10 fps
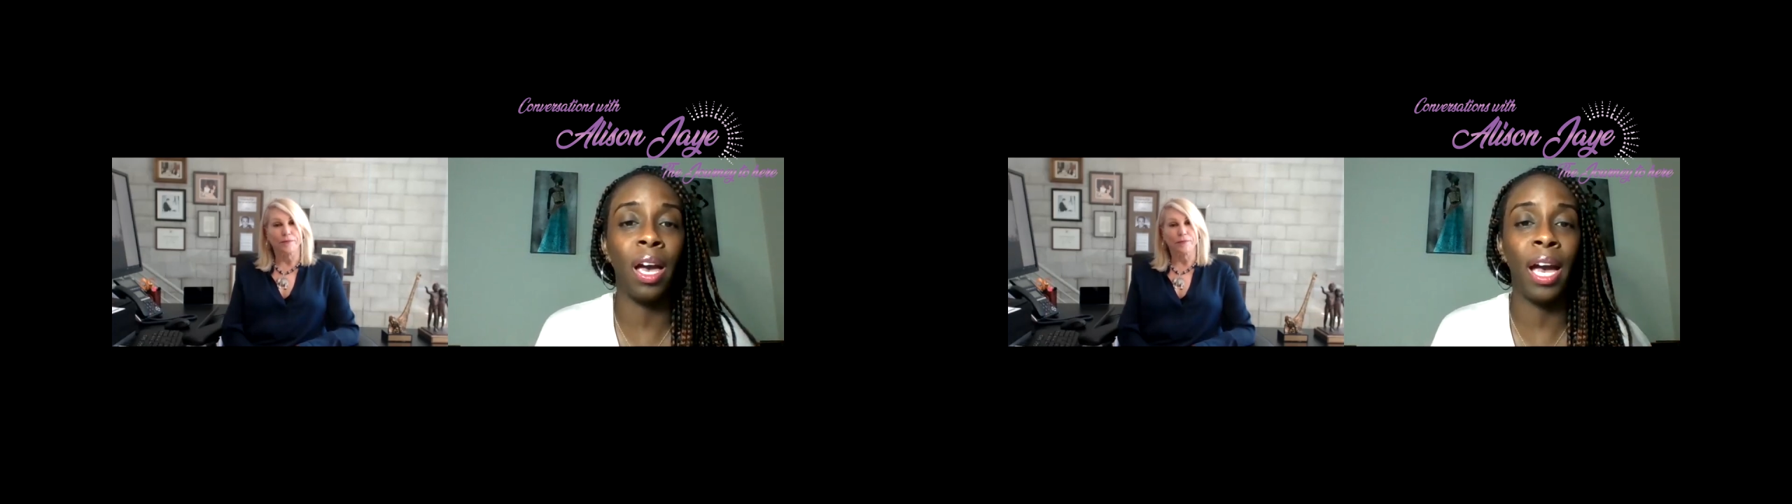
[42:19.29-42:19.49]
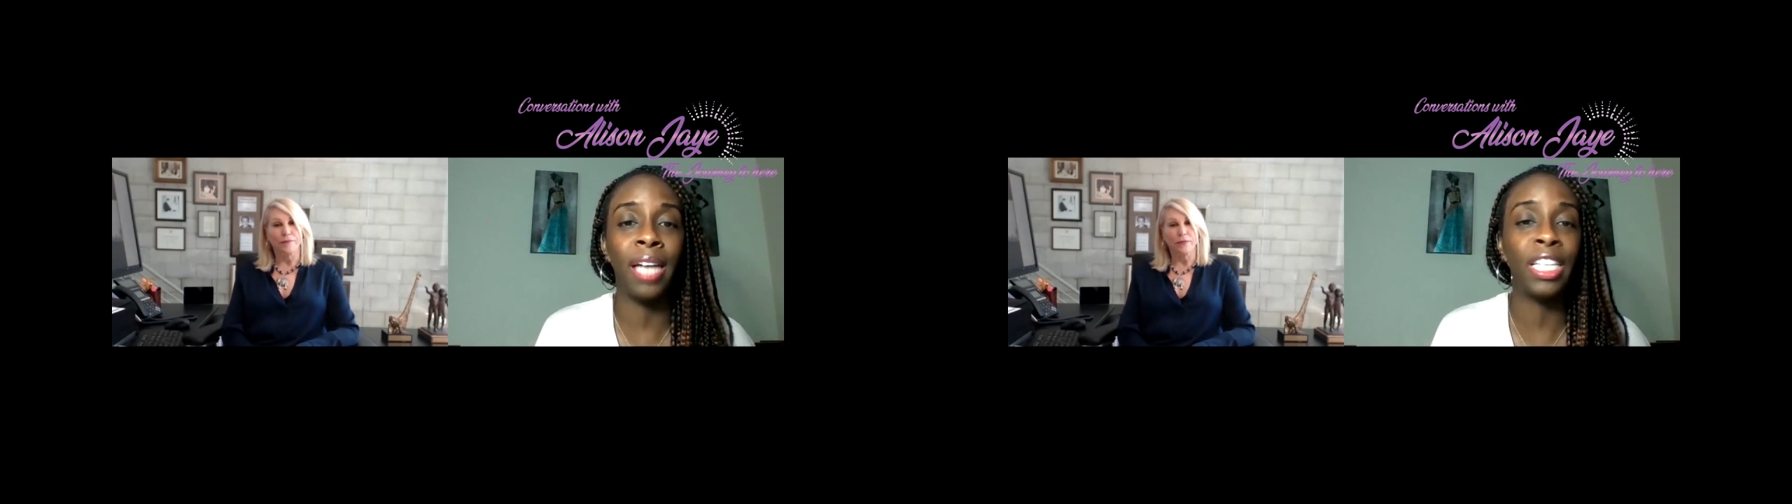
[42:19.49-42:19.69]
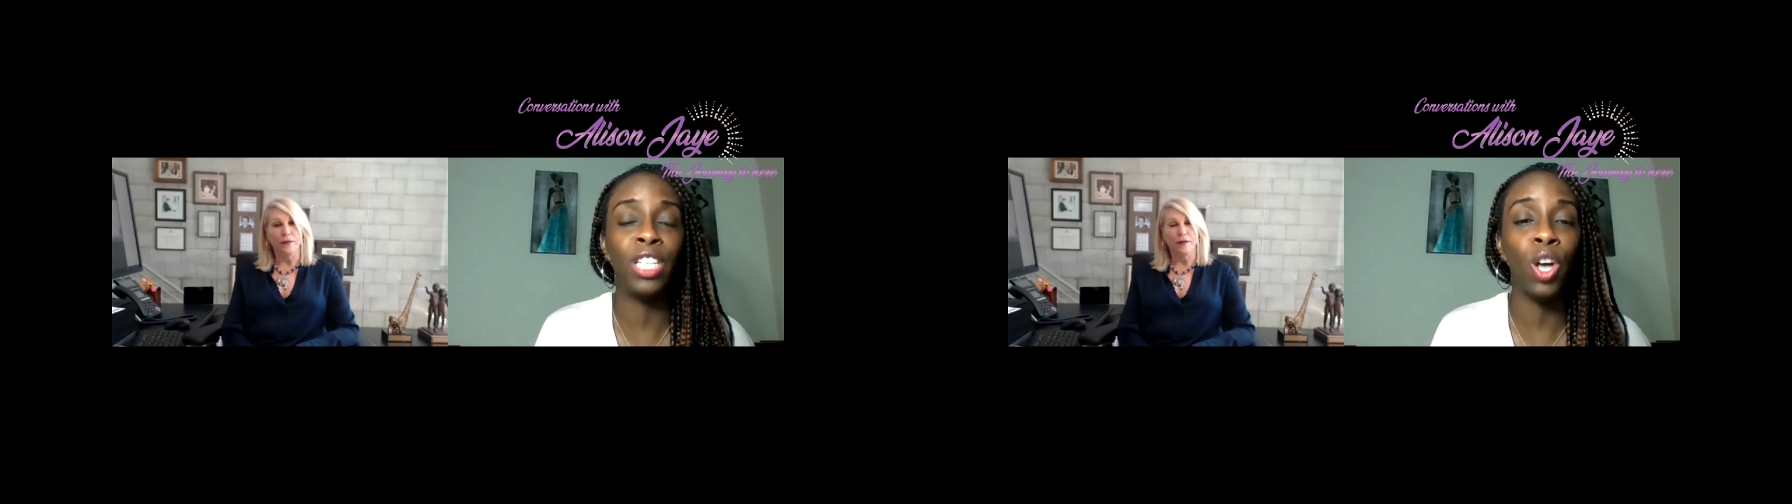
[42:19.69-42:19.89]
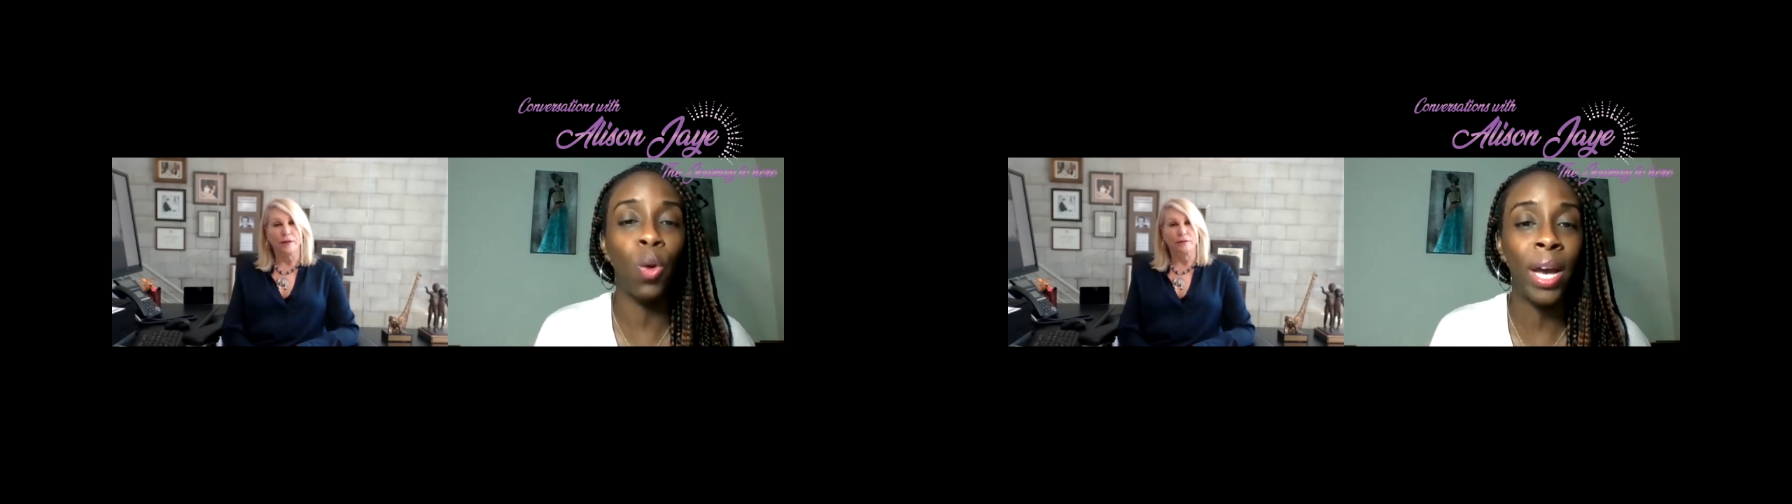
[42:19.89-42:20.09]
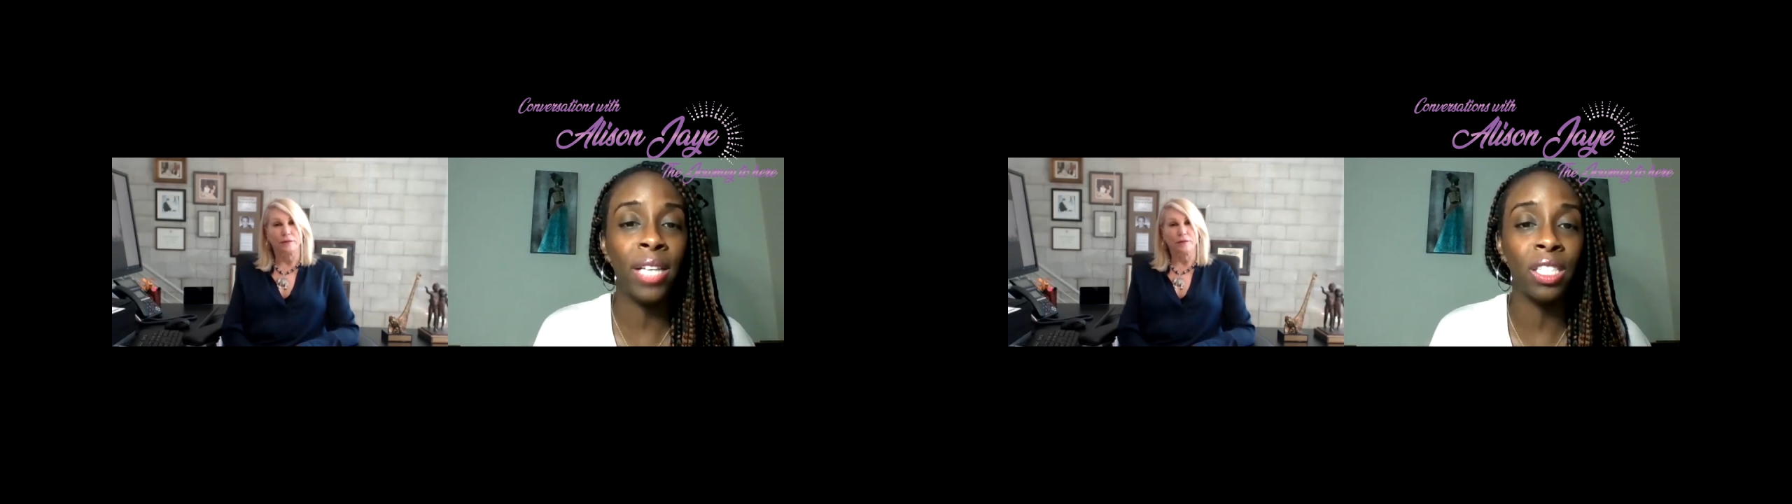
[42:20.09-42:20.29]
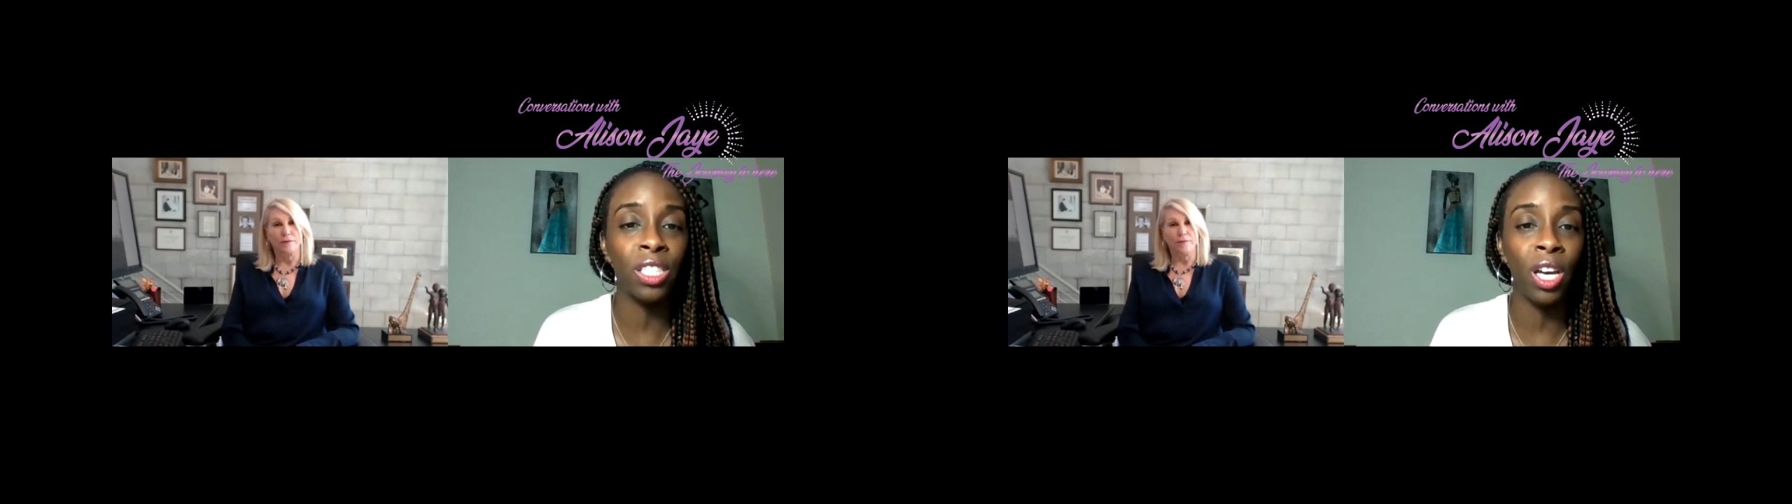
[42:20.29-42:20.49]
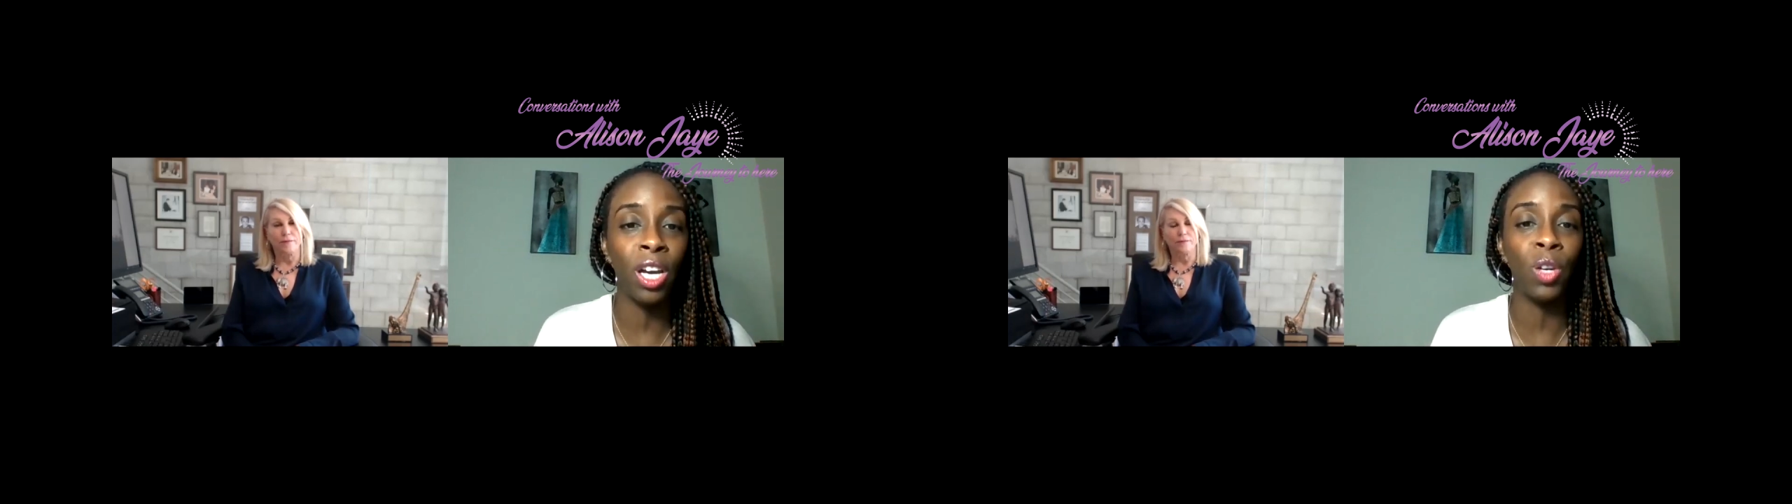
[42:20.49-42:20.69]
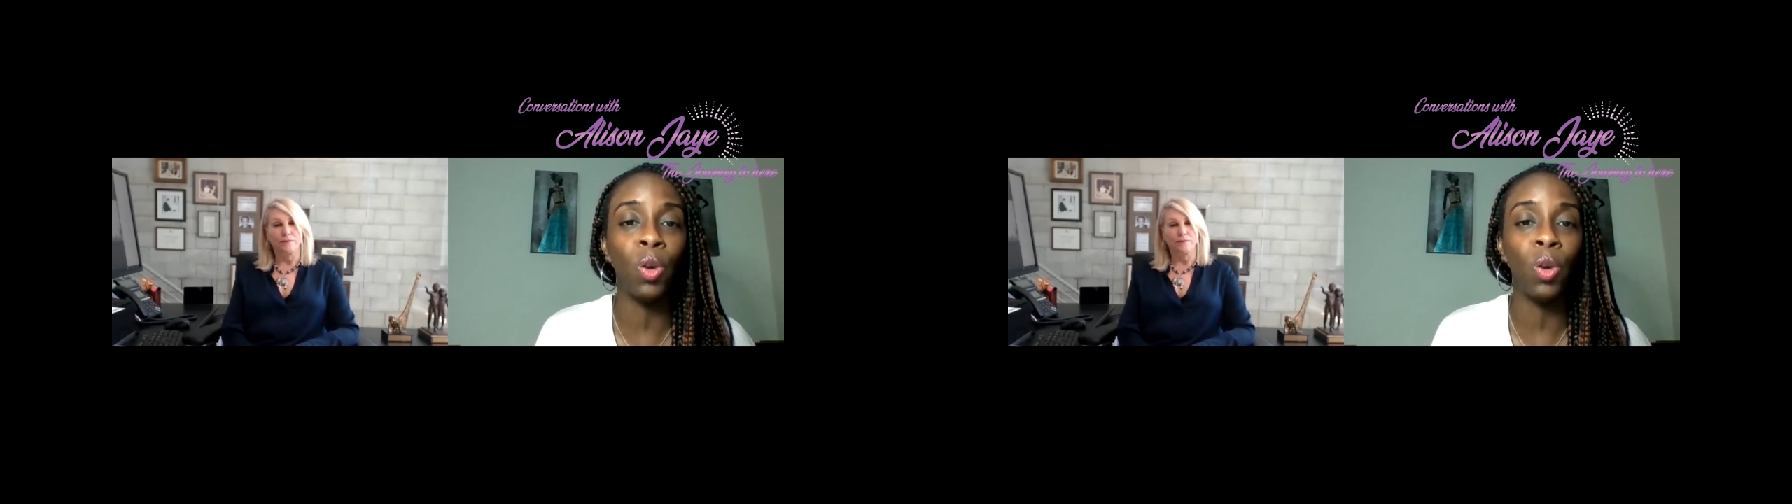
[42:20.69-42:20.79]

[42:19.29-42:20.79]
and didn't know where to turn